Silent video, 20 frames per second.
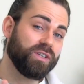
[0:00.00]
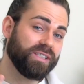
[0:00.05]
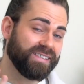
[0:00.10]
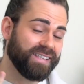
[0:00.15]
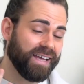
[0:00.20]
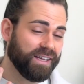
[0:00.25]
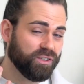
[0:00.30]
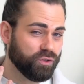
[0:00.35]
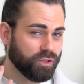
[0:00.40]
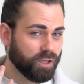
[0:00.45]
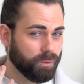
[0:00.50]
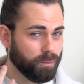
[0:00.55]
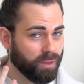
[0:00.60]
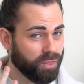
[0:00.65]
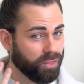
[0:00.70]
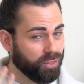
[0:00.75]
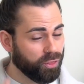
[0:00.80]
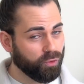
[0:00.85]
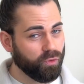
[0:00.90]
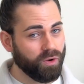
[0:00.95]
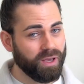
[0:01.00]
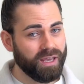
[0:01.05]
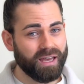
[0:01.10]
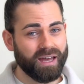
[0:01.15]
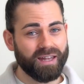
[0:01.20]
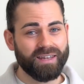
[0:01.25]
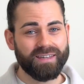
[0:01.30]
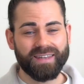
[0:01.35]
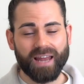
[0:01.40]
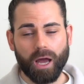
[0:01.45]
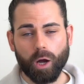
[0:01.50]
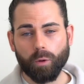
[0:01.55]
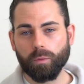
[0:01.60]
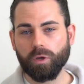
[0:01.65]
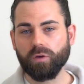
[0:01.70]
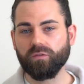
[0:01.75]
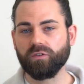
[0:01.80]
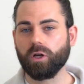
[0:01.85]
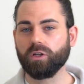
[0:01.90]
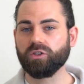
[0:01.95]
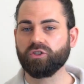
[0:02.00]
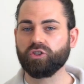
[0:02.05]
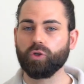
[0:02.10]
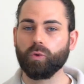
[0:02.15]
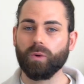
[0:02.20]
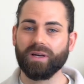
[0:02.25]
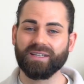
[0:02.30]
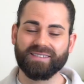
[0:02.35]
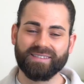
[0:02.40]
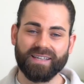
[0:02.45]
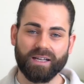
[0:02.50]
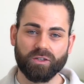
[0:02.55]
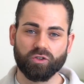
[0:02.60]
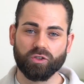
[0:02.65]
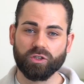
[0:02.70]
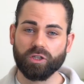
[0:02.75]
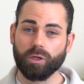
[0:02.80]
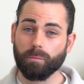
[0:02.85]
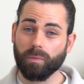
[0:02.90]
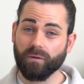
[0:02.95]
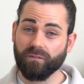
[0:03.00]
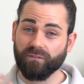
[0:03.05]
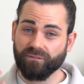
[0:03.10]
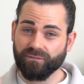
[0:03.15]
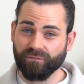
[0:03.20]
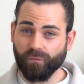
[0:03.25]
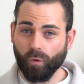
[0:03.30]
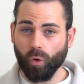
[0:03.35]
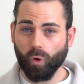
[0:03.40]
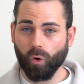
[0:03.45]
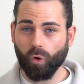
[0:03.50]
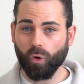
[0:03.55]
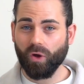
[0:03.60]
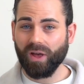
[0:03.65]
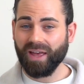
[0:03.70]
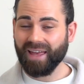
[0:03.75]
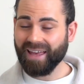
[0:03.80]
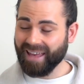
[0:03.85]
essential number three. Now moving on to essential number four,